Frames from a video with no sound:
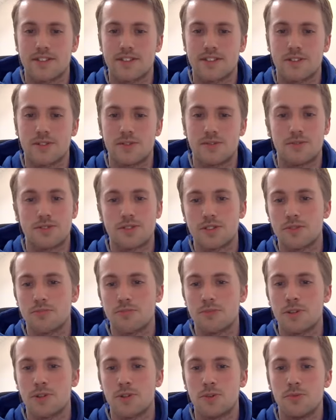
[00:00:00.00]
So
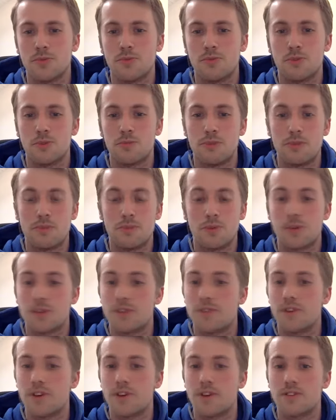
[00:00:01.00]
someone who would be more
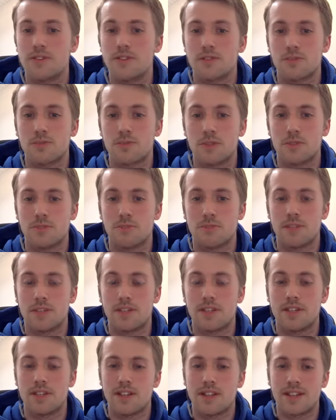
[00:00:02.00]
advanced wouldn't
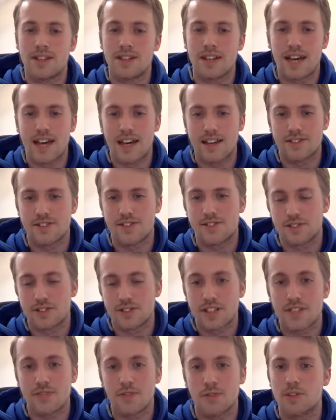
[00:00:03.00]
be as
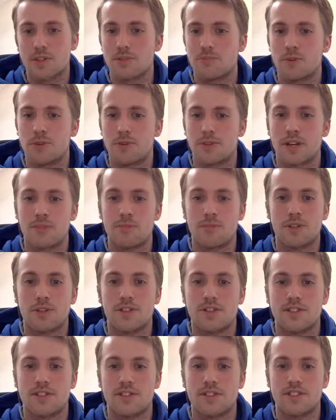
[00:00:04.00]
successful with the program
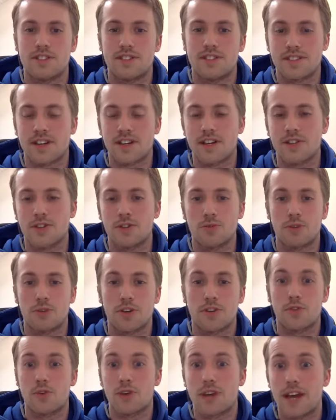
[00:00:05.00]
because it's designed to
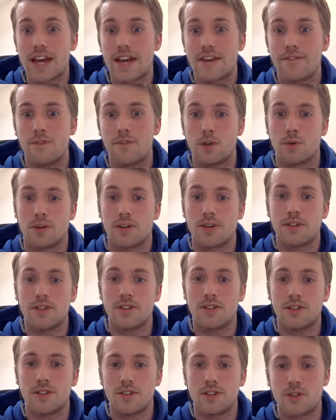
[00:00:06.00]
work for everyone,
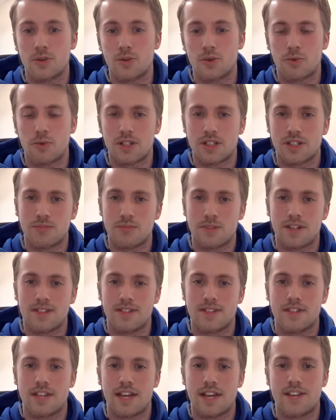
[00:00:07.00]
which
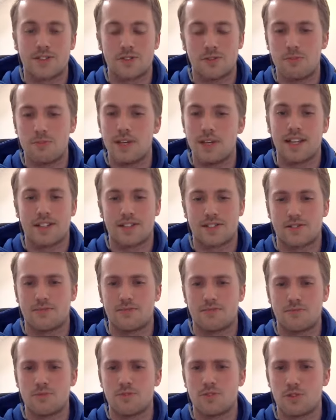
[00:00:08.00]
makes it has to be like
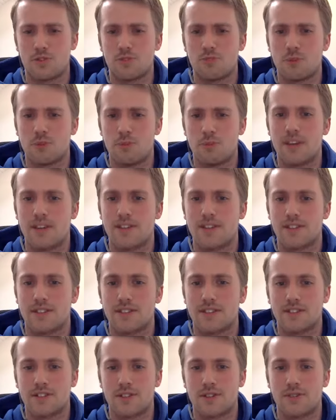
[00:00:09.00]
super basic.
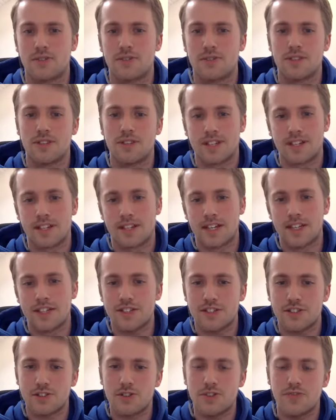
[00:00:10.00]
So
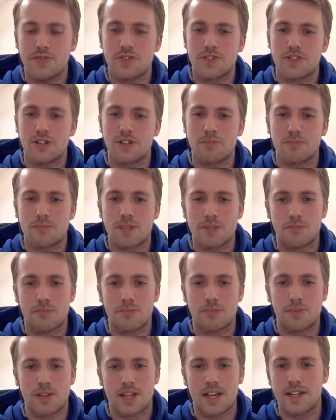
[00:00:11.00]
it's good for some
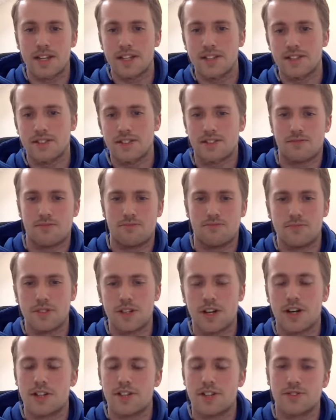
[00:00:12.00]
people and it's
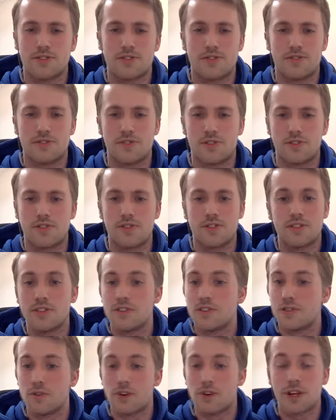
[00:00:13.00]
not as good for
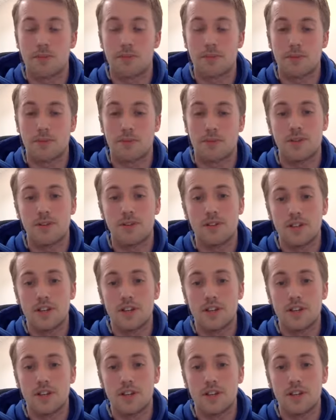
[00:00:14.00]
other people.